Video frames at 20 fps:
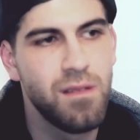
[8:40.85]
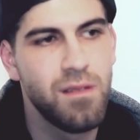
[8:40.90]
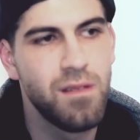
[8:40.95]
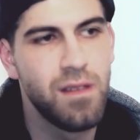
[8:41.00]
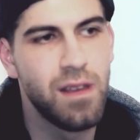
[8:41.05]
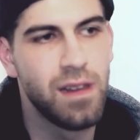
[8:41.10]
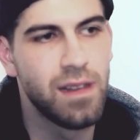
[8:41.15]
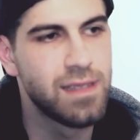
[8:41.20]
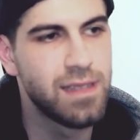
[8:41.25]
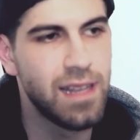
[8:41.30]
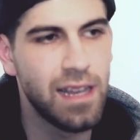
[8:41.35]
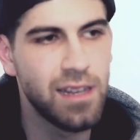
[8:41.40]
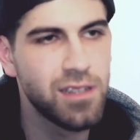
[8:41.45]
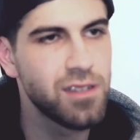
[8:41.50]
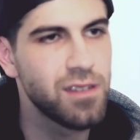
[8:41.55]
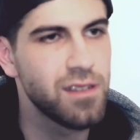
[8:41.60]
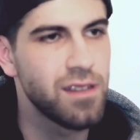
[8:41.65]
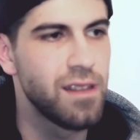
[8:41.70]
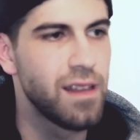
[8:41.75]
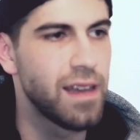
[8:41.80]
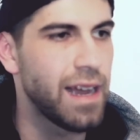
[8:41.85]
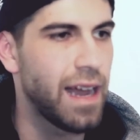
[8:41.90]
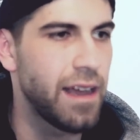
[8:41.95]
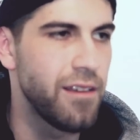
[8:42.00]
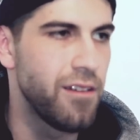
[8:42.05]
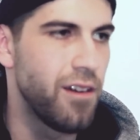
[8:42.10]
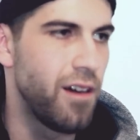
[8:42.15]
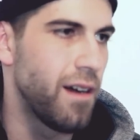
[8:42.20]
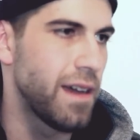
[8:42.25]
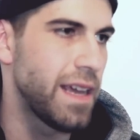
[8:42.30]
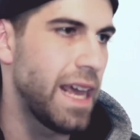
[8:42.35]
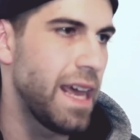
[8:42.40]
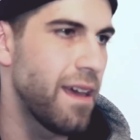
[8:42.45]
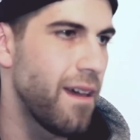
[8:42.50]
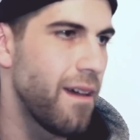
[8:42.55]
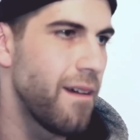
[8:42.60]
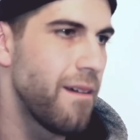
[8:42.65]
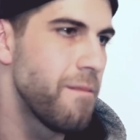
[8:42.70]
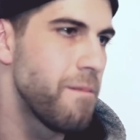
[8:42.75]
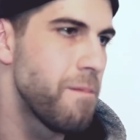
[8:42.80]
And essentially, like, I, you know, I
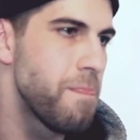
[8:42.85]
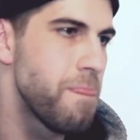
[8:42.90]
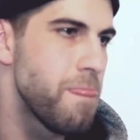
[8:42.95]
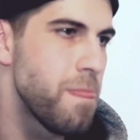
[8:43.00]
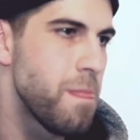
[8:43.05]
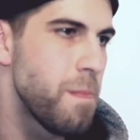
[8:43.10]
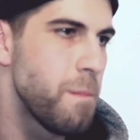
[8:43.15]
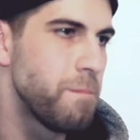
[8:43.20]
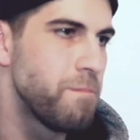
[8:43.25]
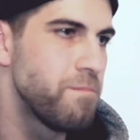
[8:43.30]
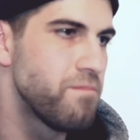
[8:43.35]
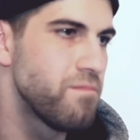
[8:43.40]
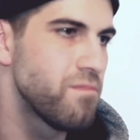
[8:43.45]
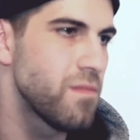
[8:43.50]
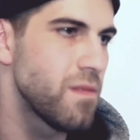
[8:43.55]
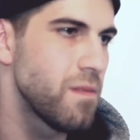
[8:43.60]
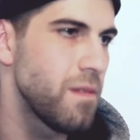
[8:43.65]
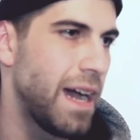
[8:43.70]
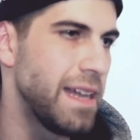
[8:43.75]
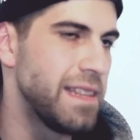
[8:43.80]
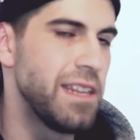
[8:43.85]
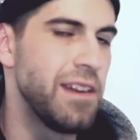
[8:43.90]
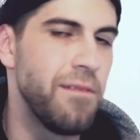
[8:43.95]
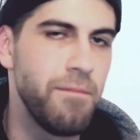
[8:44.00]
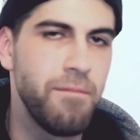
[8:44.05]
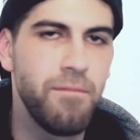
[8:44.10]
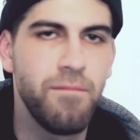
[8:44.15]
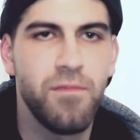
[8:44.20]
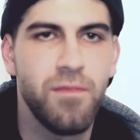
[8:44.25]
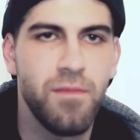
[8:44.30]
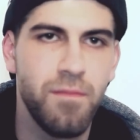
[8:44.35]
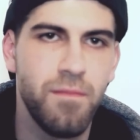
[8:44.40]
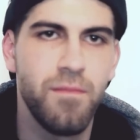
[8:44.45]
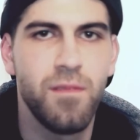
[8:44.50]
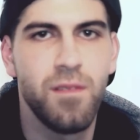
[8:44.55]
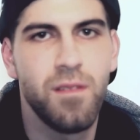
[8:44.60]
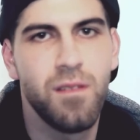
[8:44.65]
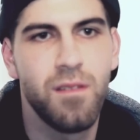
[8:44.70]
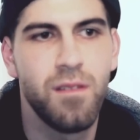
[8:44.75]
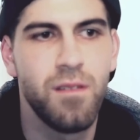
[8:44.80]
get, I didn't
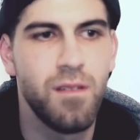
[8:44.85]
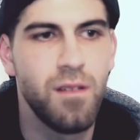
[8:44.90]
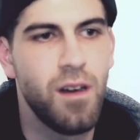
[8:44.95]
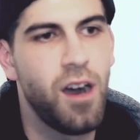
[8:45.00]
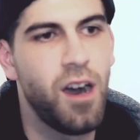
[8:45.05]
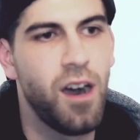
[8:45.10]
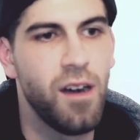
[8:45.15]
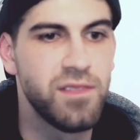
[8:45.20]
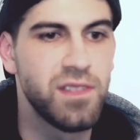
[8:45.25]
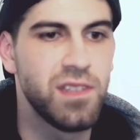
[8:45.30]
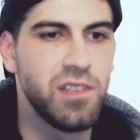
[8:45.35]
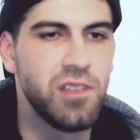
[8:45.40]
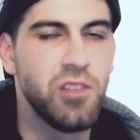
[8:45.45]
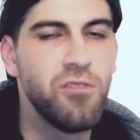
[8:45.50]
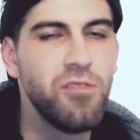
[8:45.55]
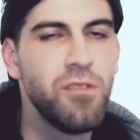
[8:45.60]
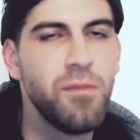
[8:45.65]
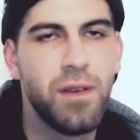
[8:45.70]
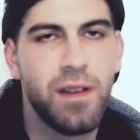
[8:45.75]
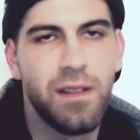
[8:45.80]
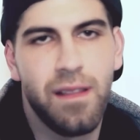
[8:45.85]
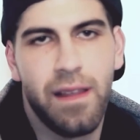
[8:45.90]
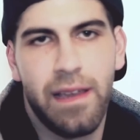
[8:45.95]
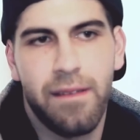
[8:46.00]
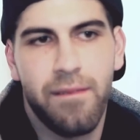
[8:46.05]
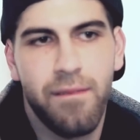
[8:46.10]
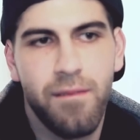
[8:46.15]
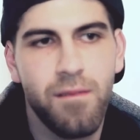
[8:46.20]
obviously do it, but like,